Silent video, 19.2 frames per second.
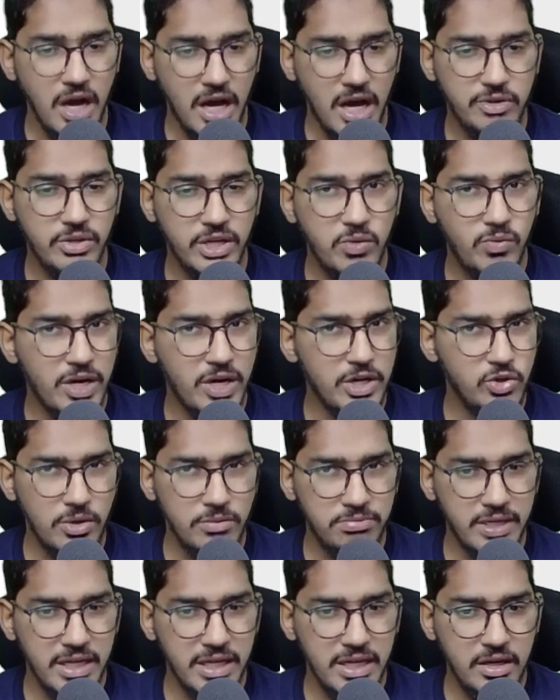Are you required to
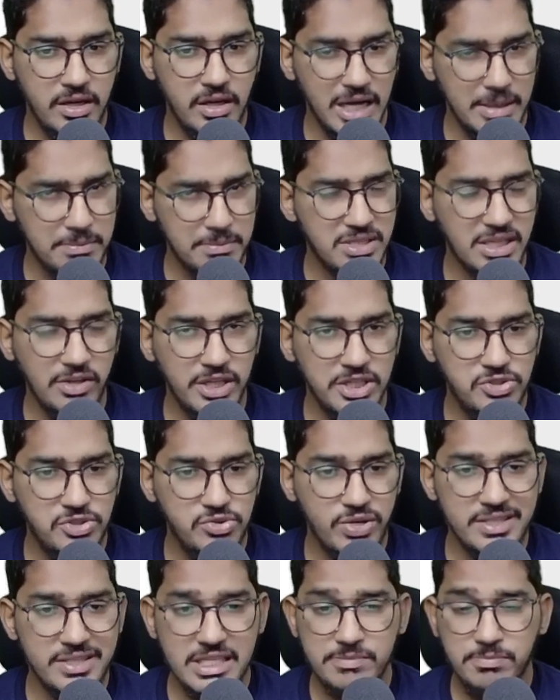obtain absolute
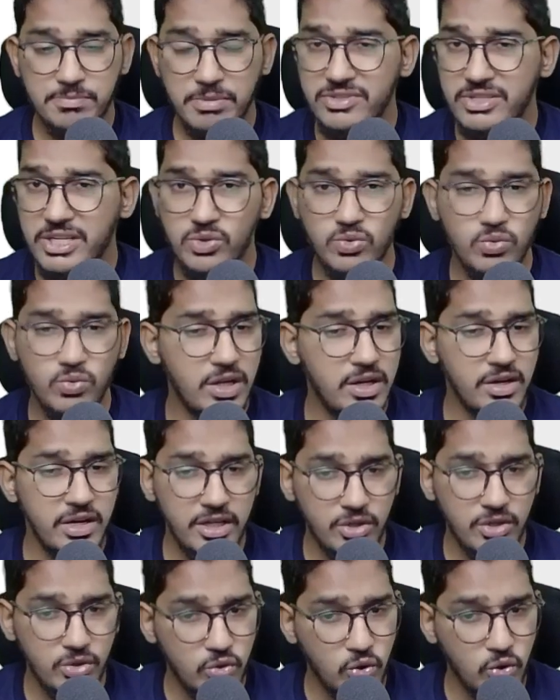assurance as per SA 200?